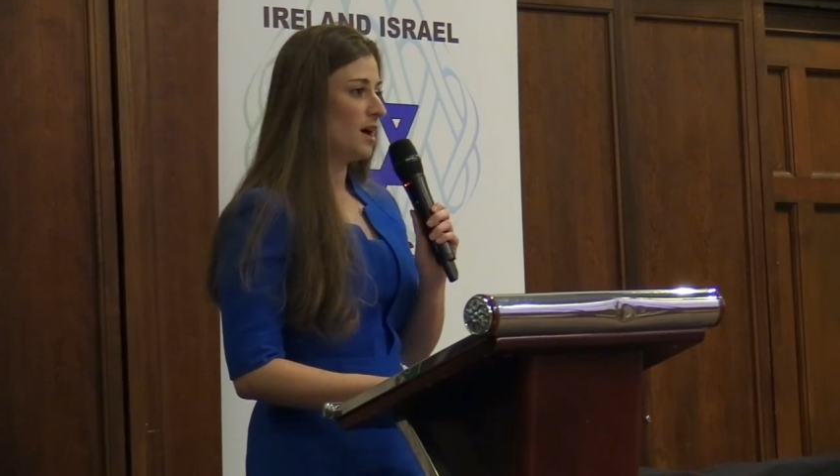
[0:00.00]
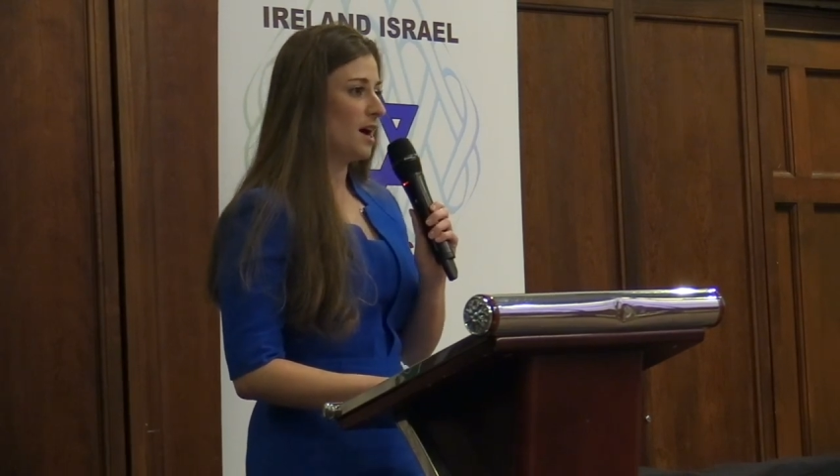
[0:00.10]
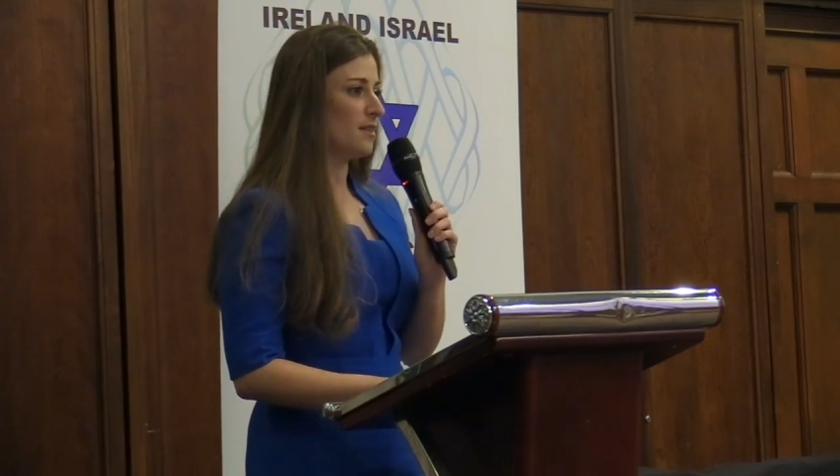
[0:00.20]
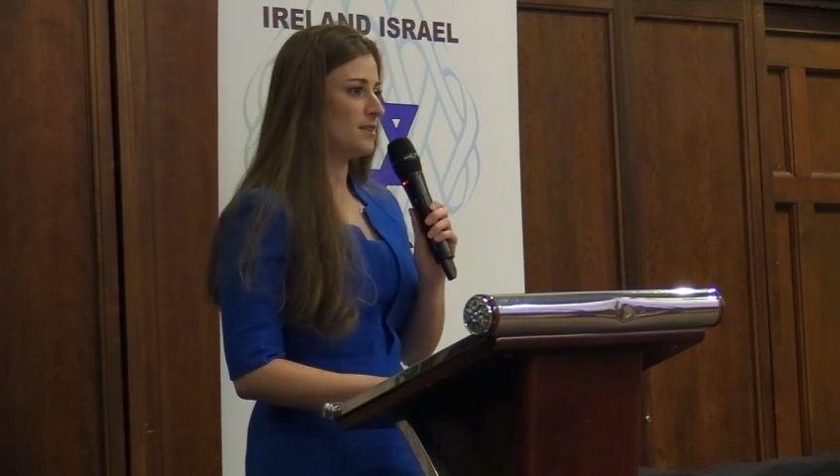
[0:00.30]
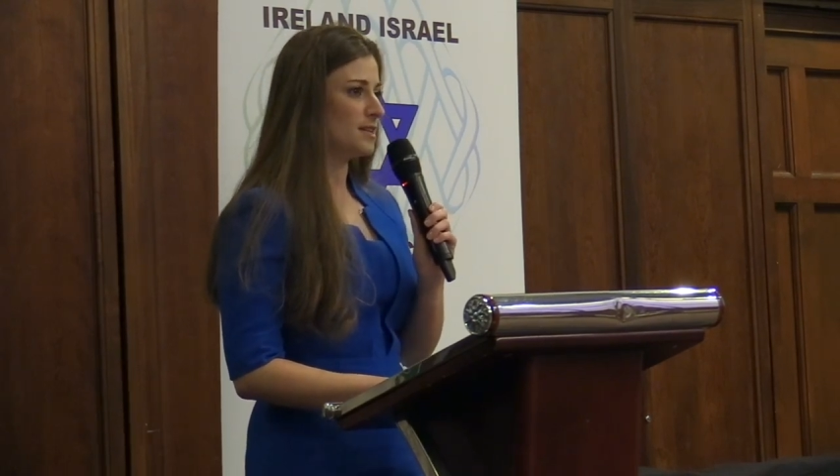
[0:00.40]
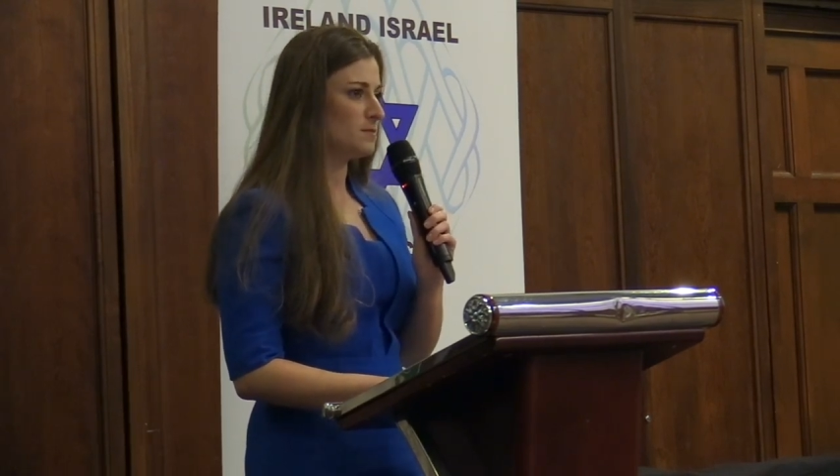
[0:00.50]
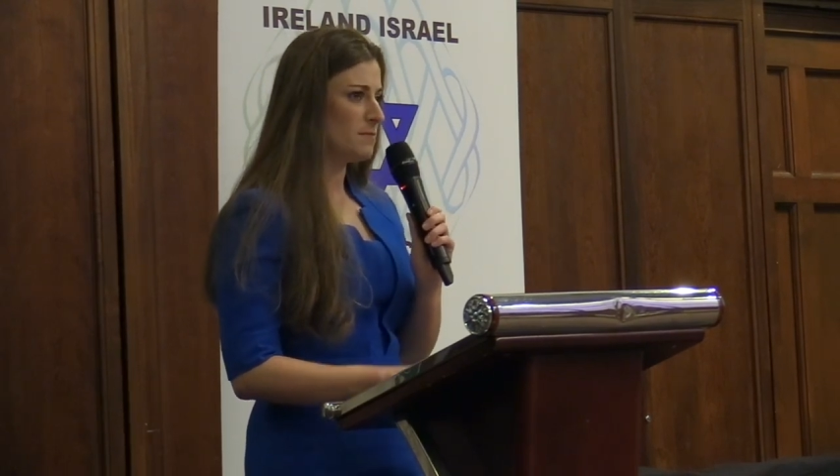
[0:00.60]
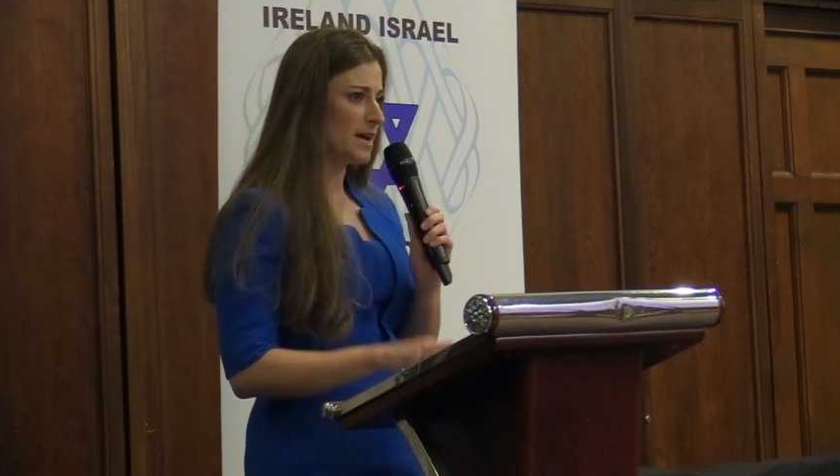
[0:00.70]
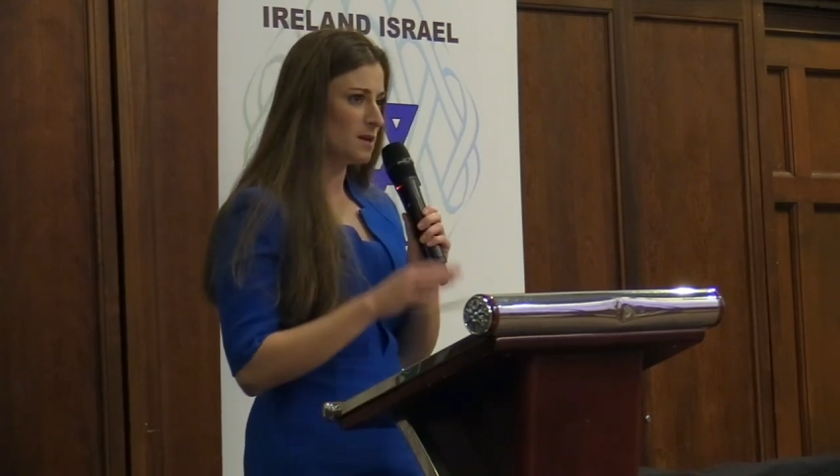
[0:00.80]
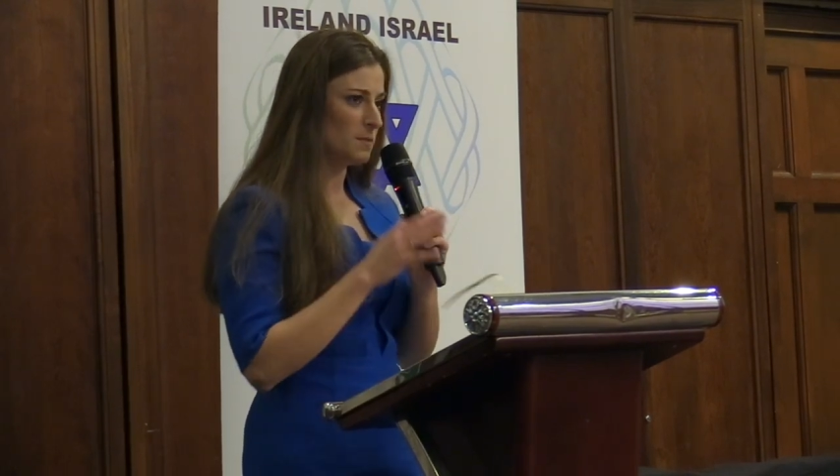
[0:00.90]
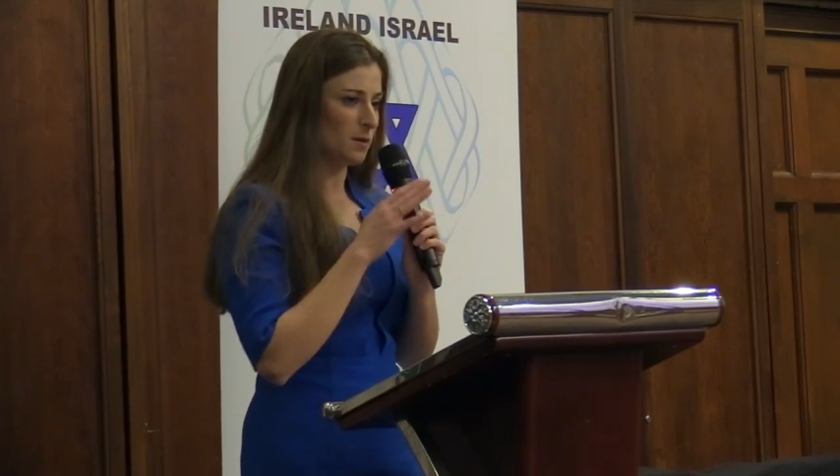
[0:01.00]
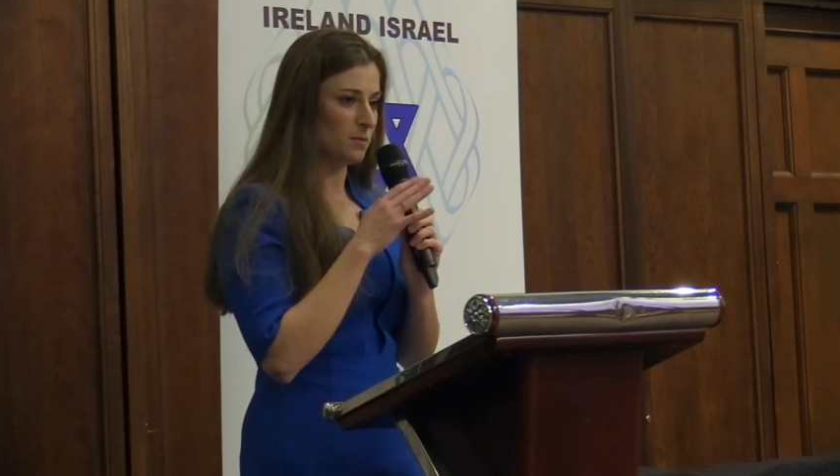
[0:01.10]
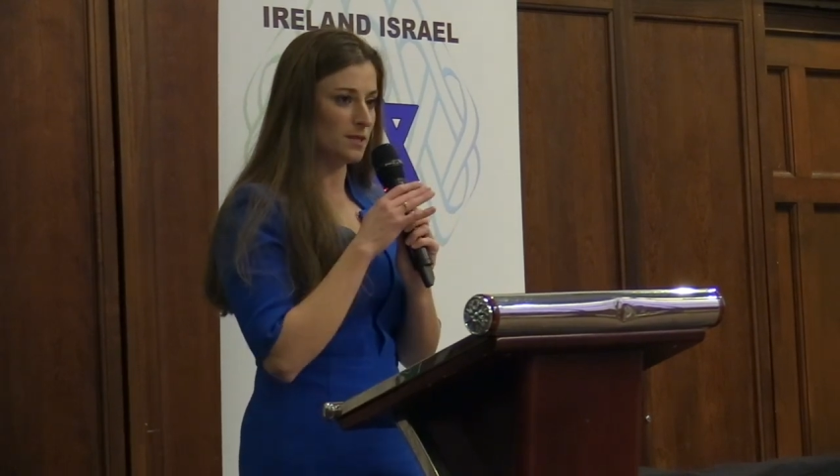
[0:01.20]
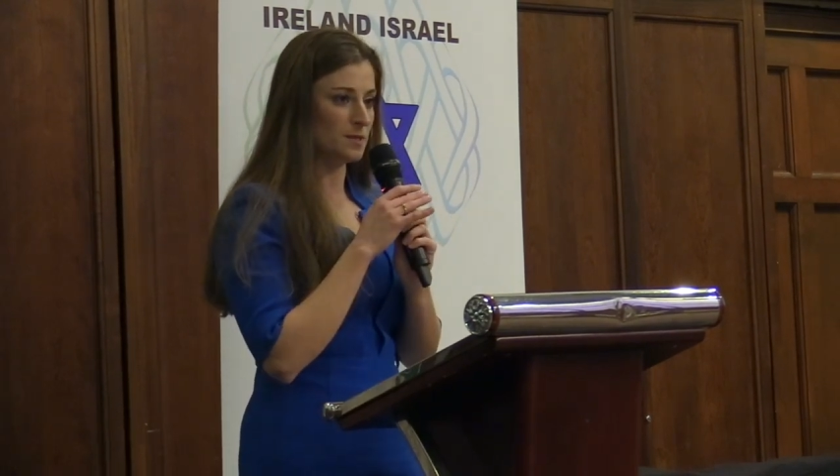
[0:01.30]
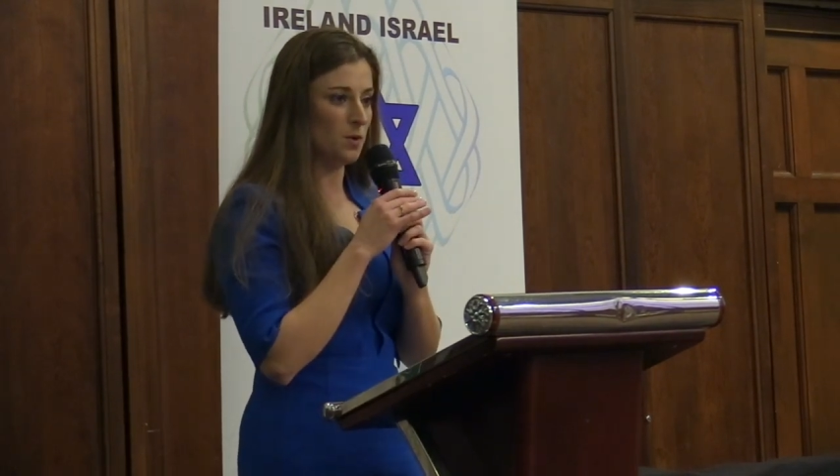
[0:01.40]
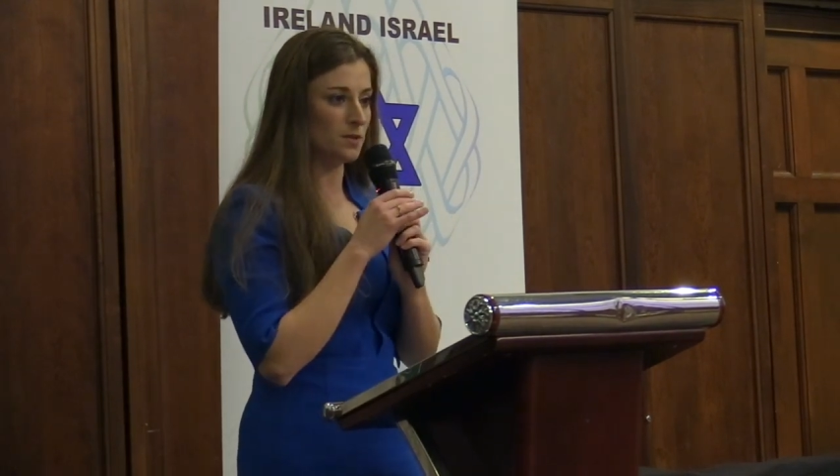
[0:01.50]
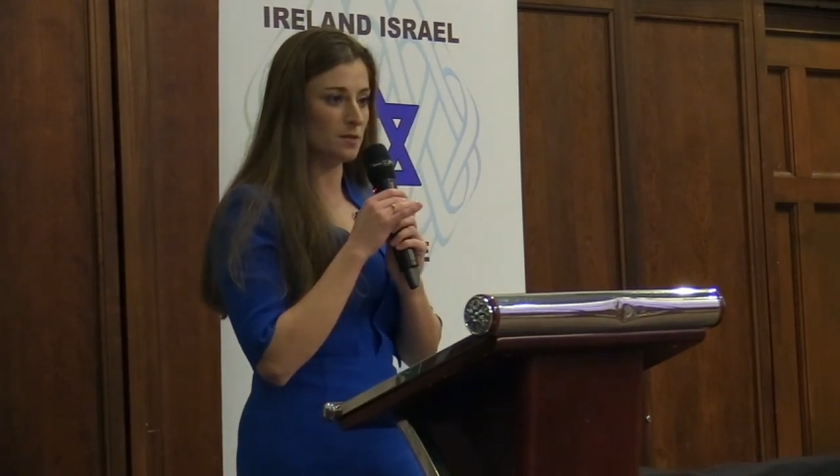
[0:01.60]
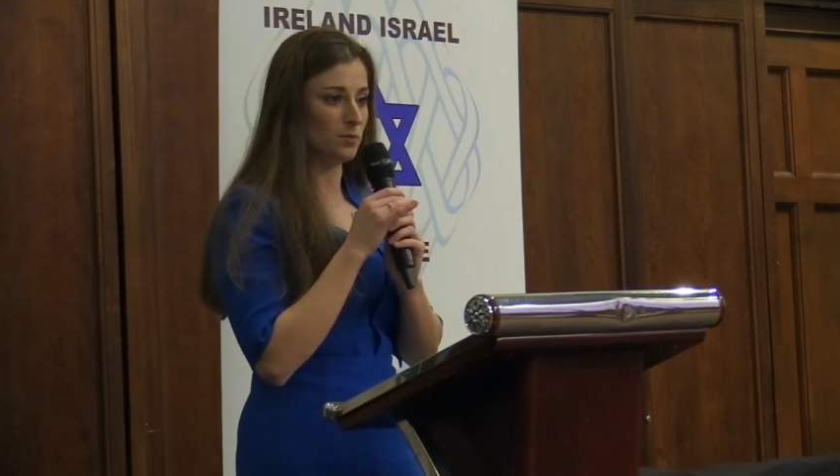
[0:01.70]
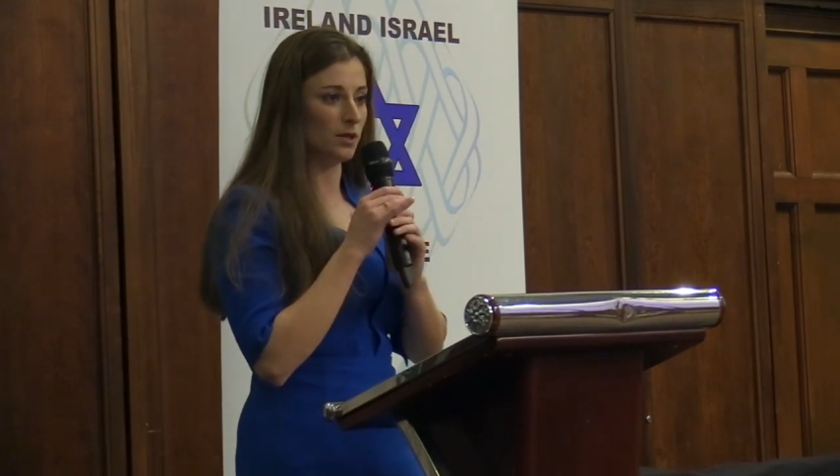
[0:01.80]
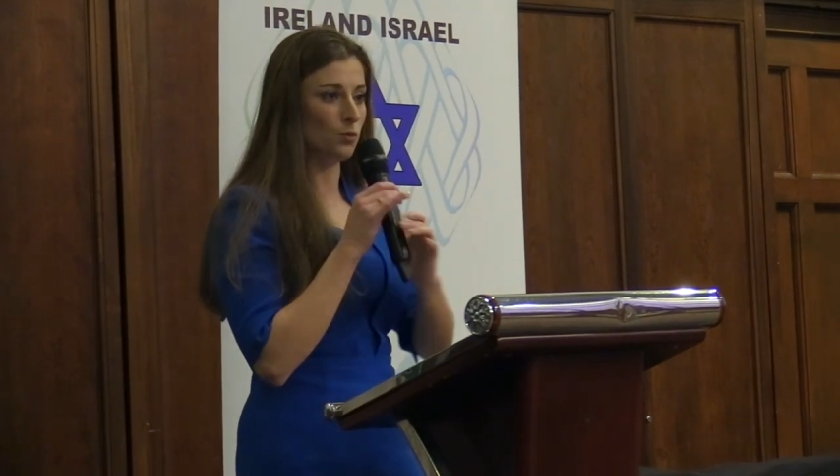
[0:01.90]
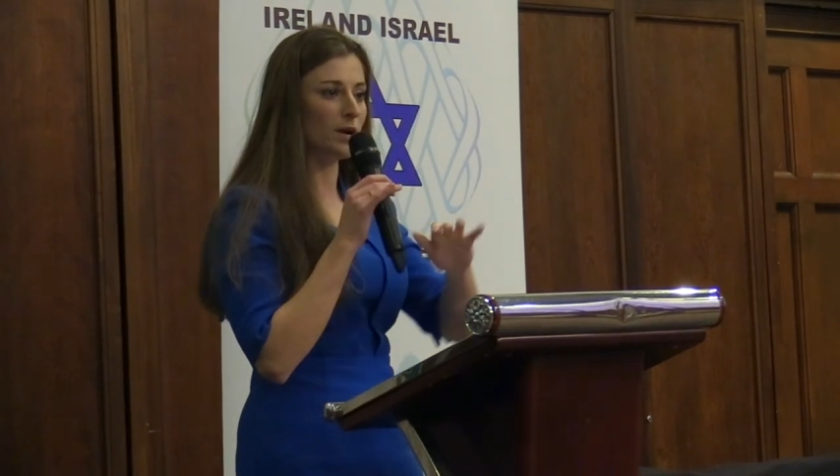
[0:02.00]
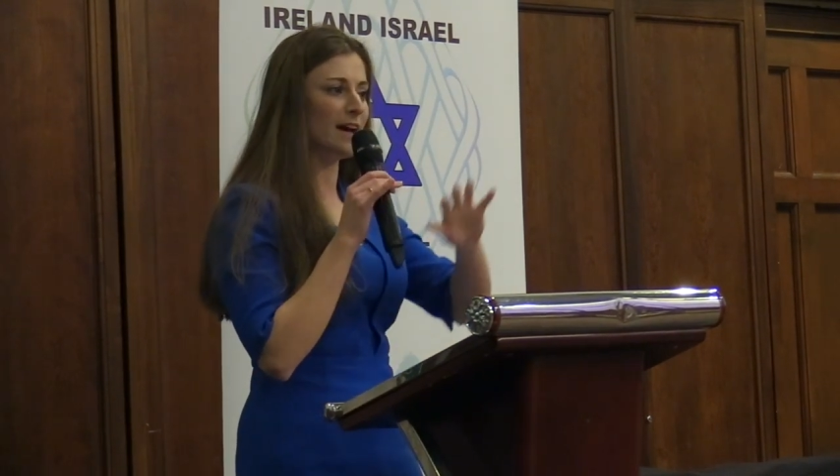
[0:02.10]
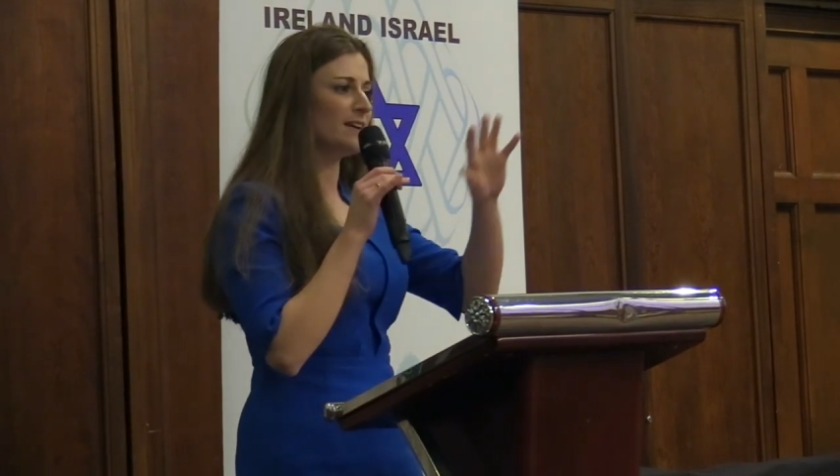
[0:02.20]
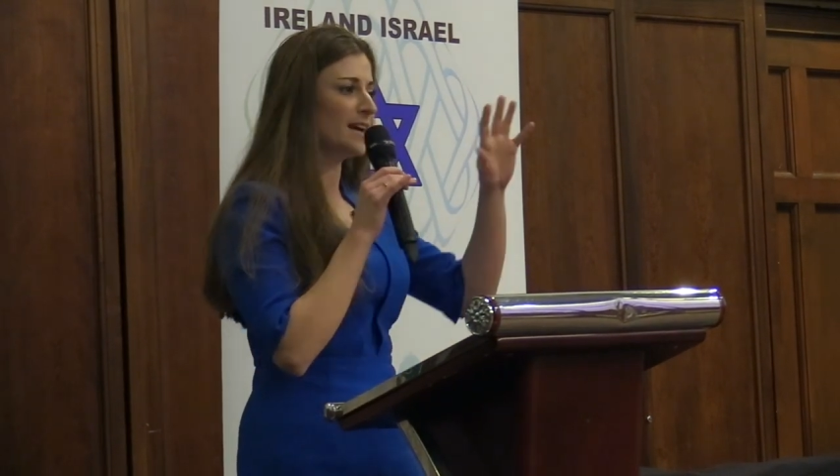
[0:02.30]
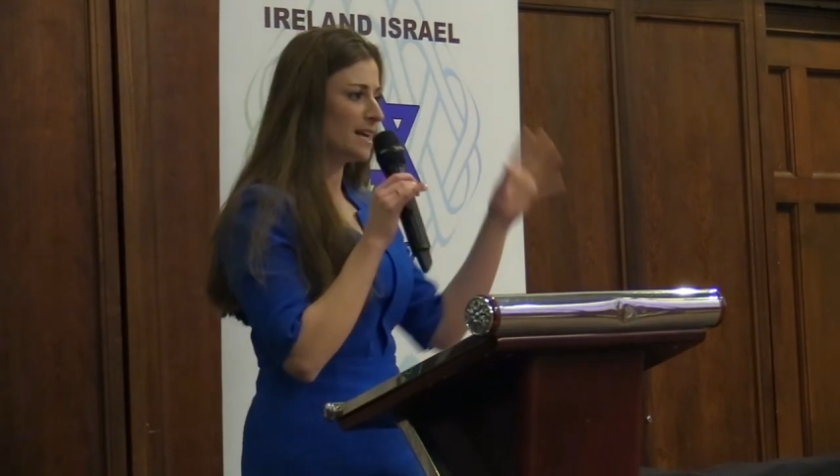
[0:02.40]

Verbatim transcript: uh, that as many people as possible in whatever